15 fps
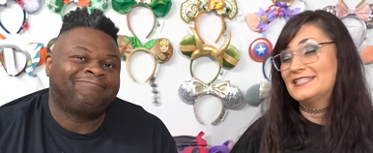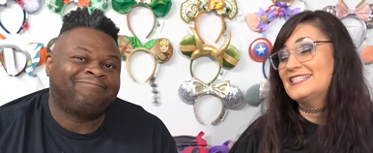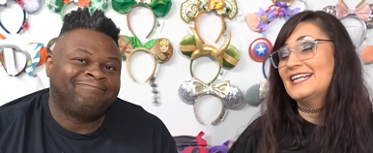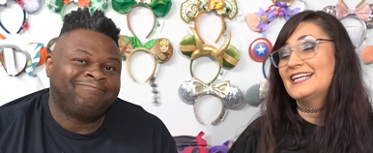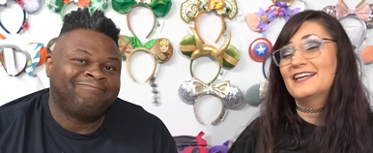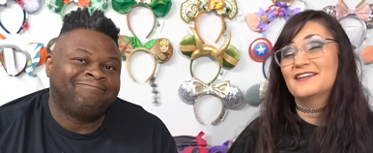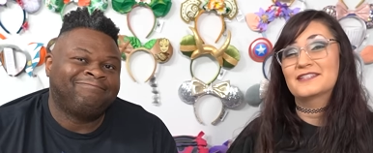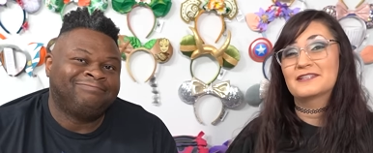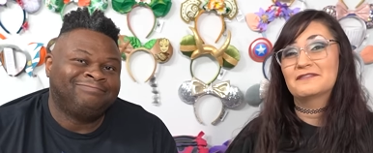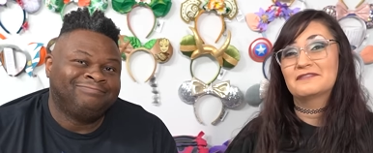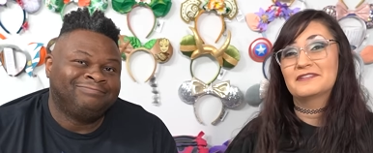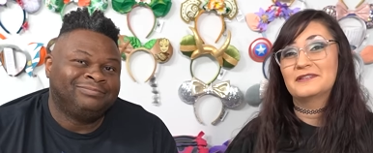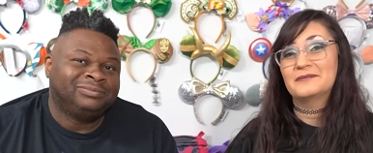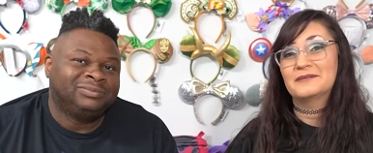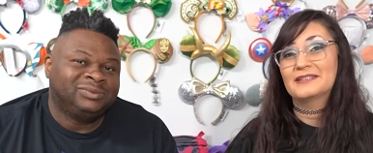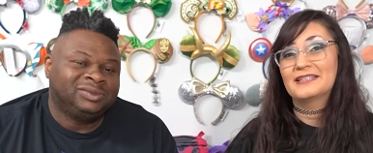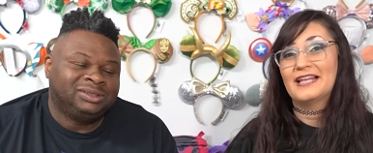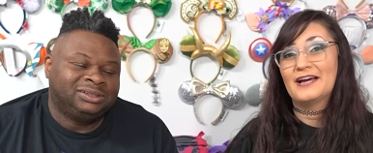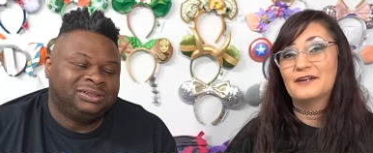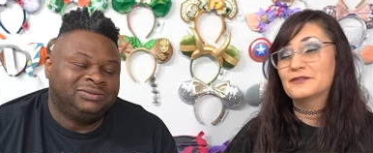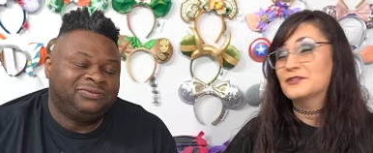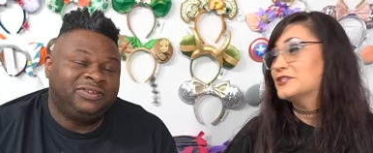Speaker 1: Steakhouse 71
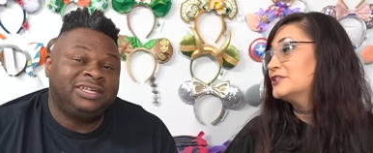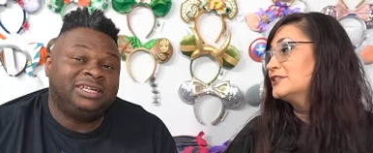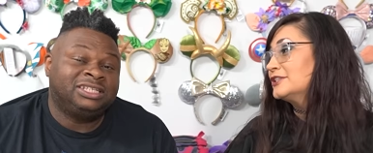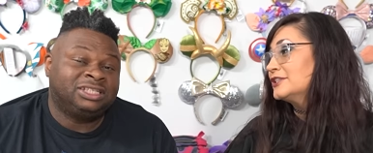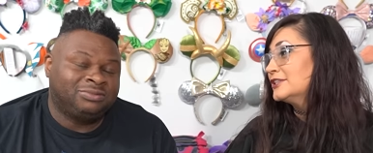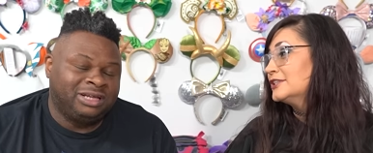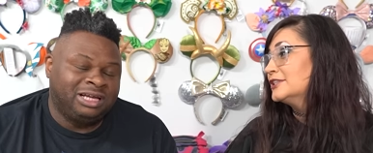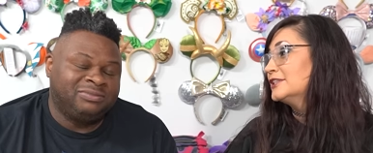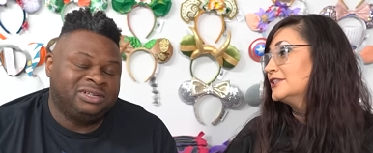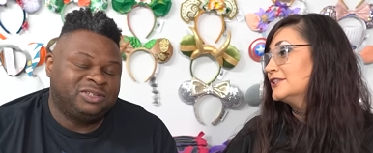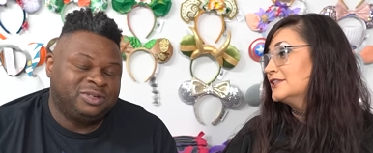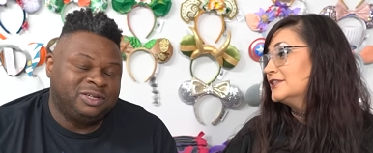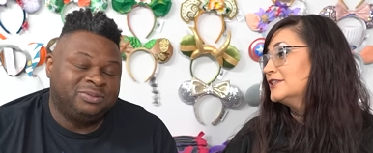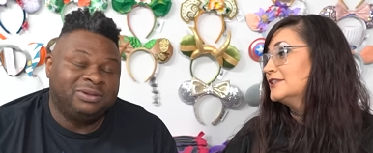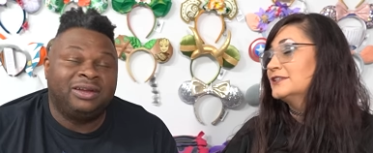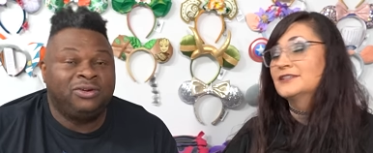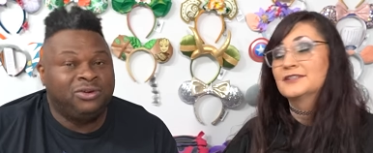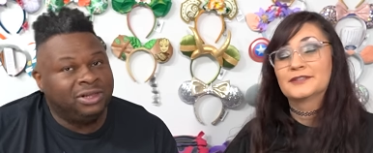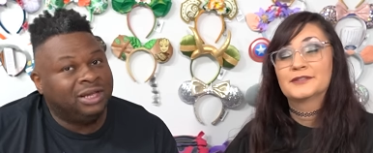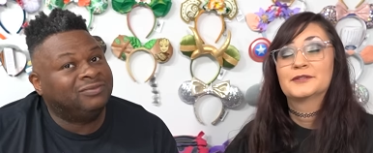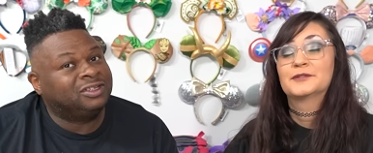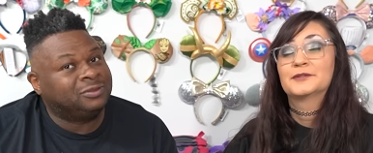Lounge.
Speaker 2: Vegans, plant-based people, I know
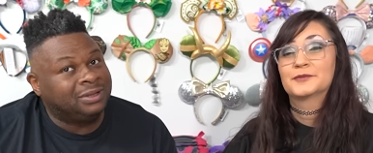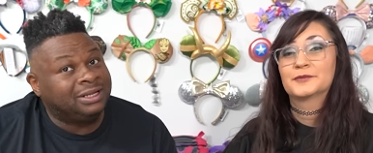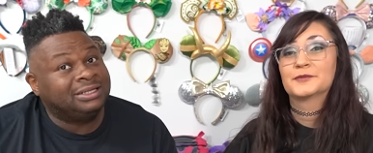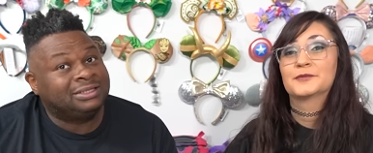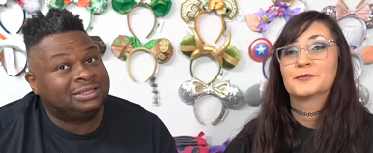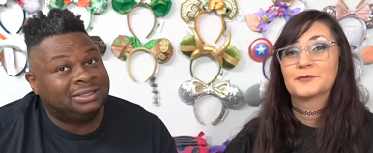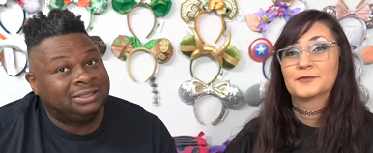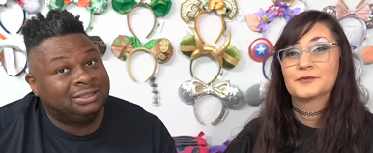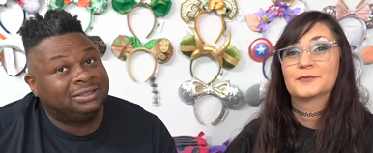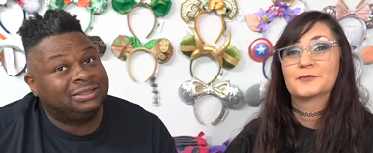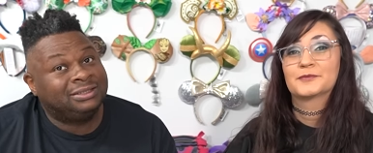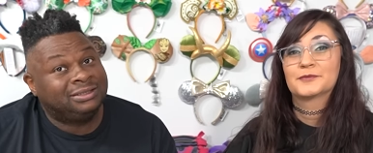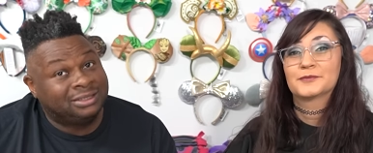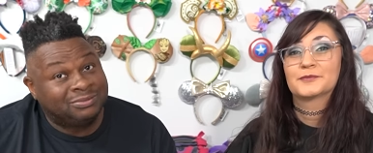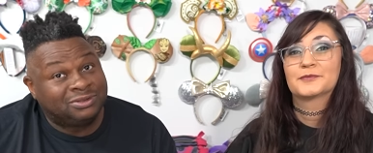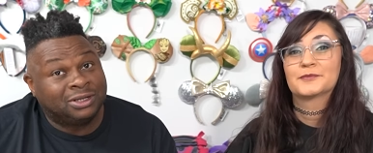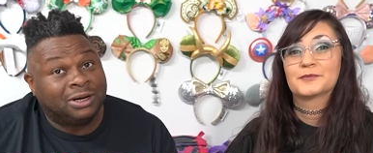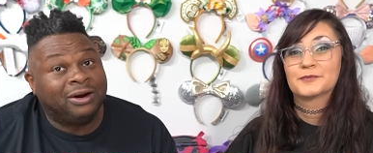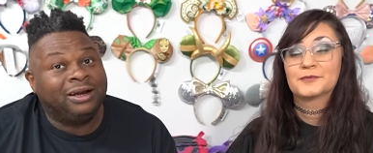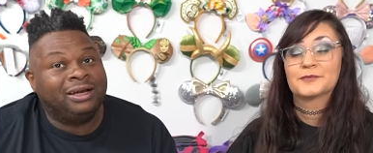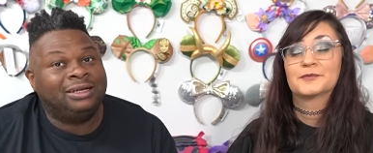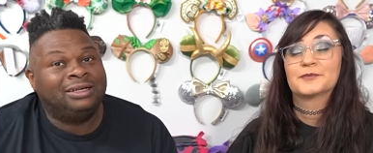you love this place. I'm
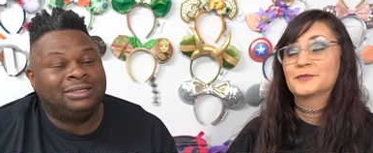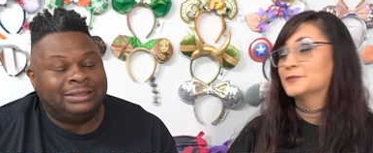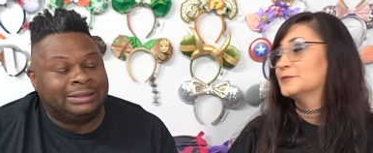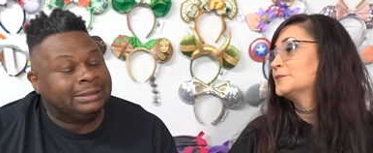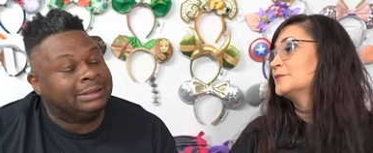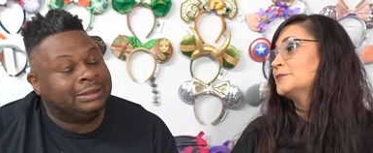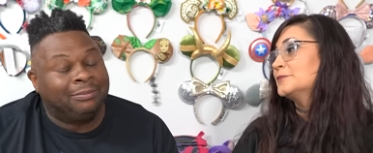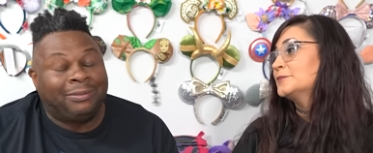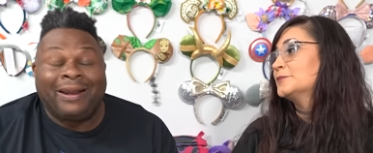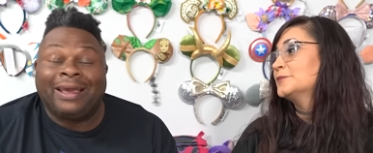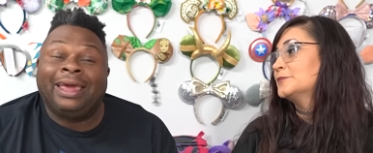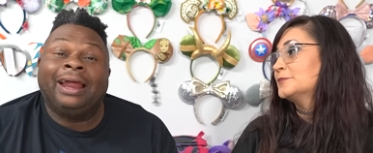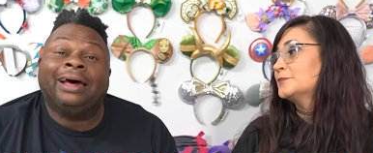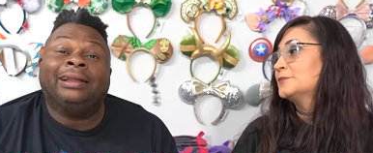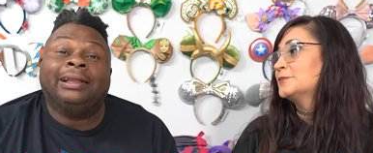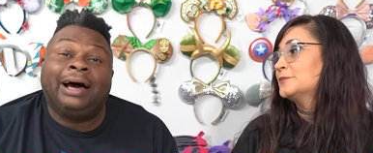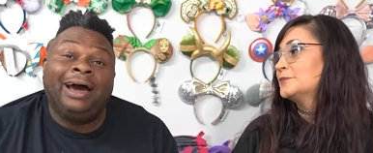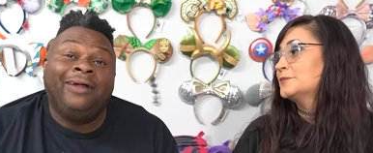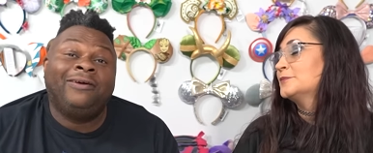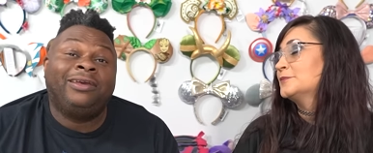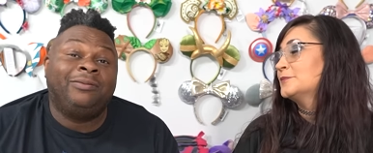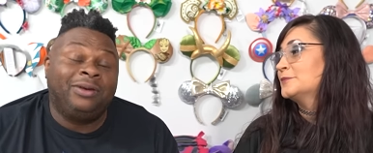sorry but I cannot
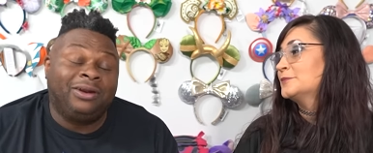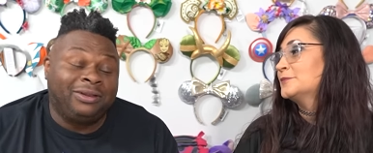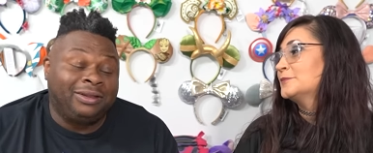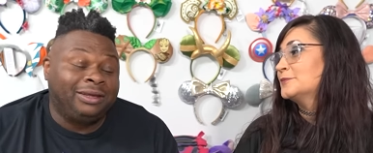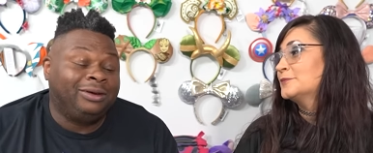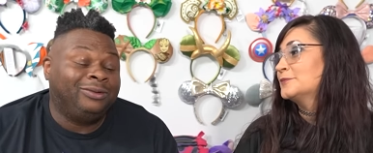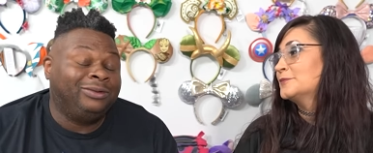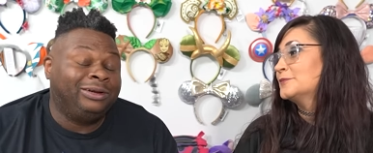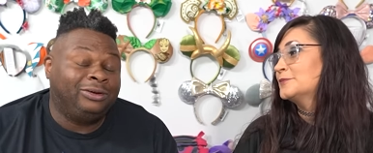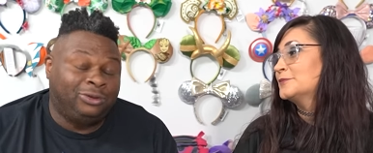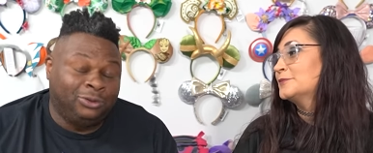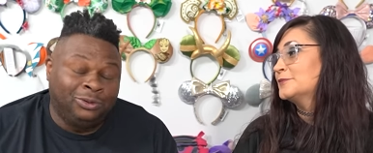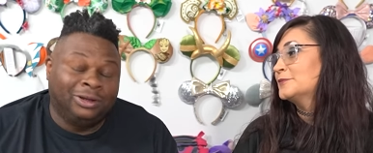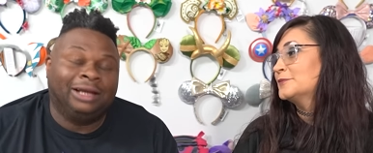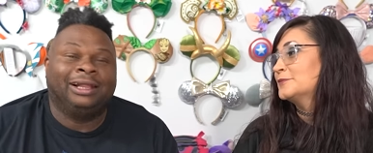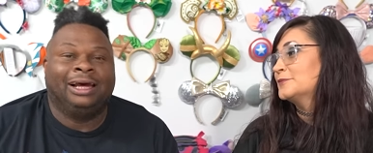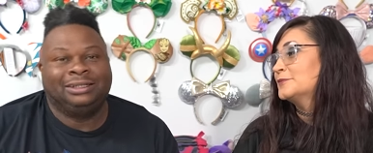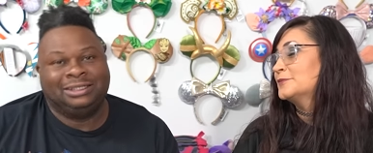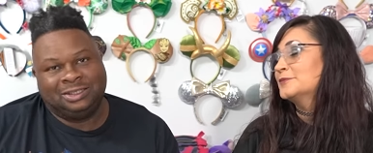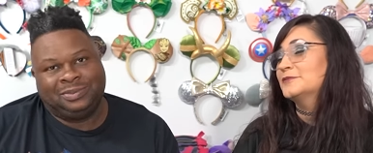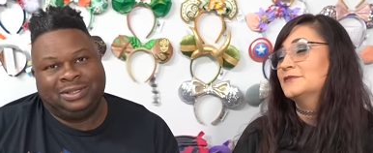lie to the community. We do not like this